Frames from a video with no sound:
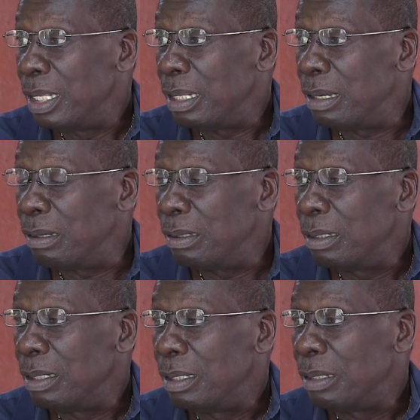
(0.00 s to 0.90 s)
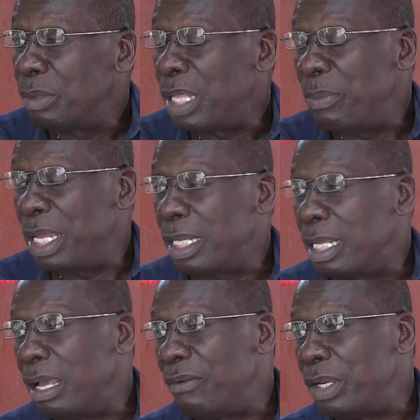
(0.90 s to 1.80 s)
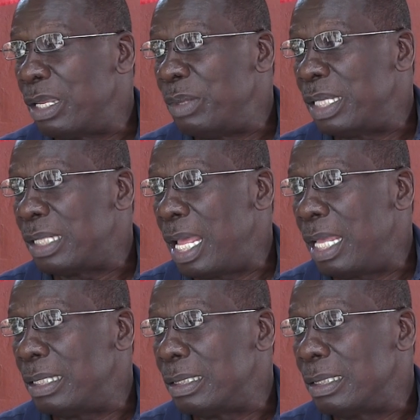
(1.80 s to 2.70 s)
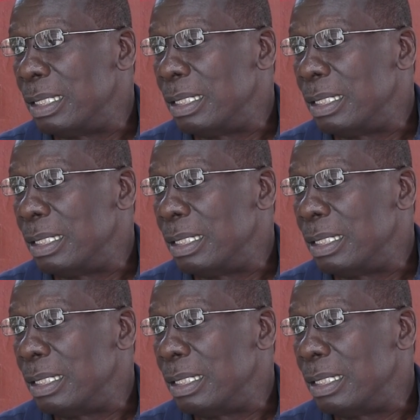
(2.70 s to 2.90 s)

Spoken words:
You know, but I'm the king of reggae bass lines.